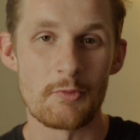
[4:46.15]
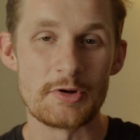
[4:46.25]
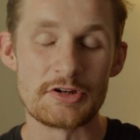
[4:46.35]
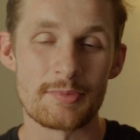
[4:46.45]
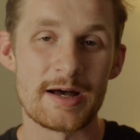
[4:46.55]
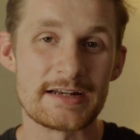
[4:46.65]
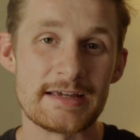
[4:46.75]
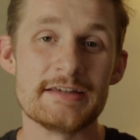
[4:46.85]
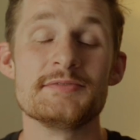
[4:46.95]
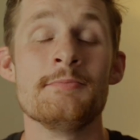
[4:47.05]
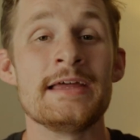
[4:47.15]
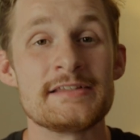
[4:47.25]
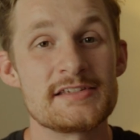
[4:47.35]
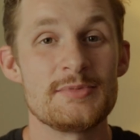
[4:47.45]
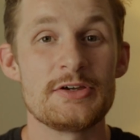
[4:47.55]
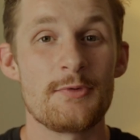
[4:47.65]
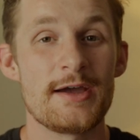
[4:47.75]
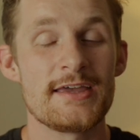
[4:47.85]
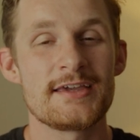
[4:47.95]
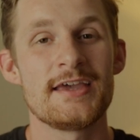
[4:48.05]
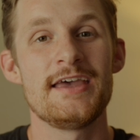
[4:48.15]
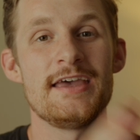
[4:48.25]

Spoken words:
when your body is meant to be awake